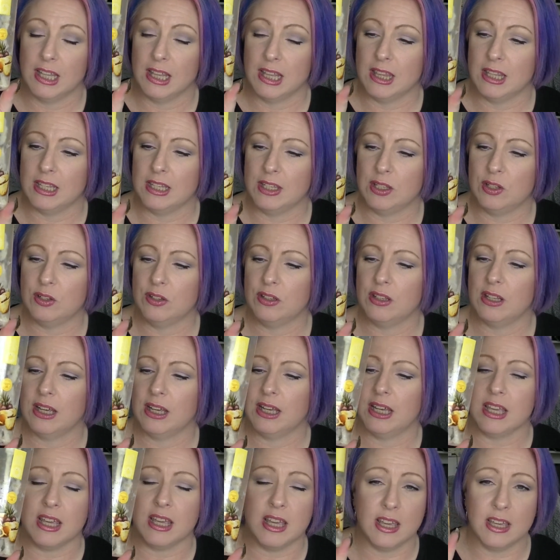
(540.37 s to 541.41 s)
This took like
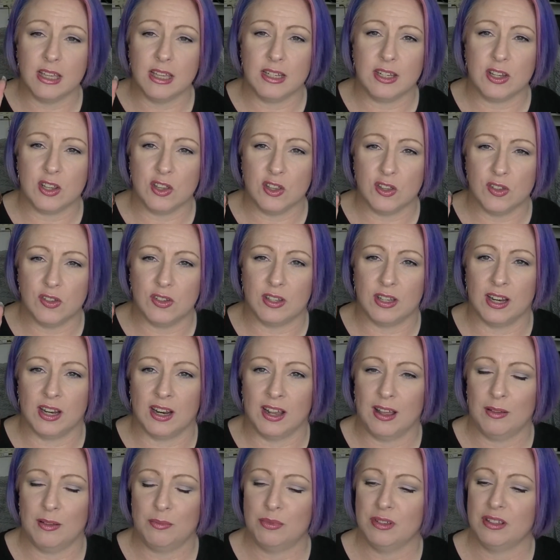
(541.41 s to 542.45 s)
a year to use
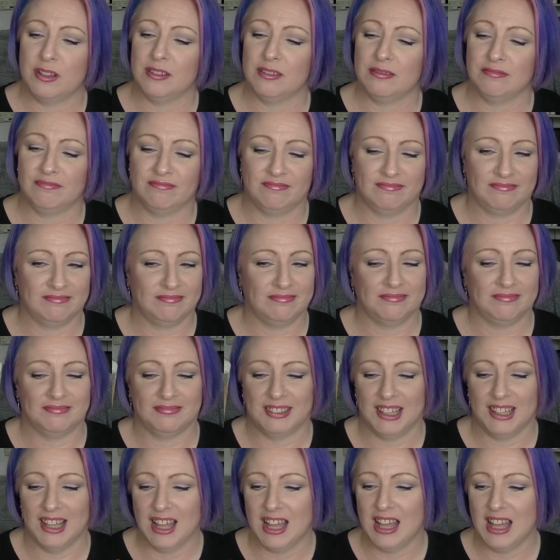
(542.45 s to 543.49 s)
up,
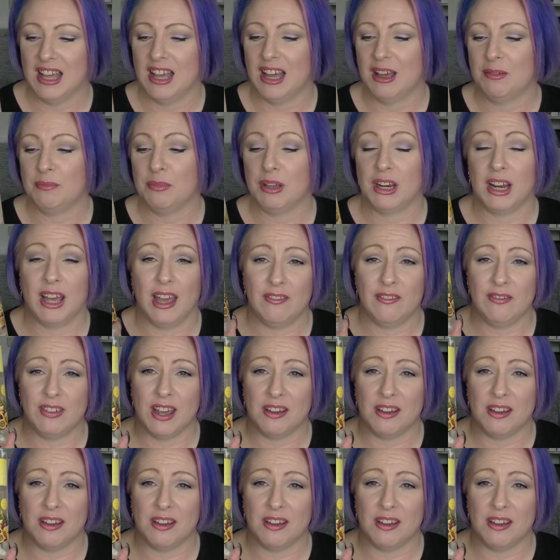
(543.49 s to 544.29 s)
but I have now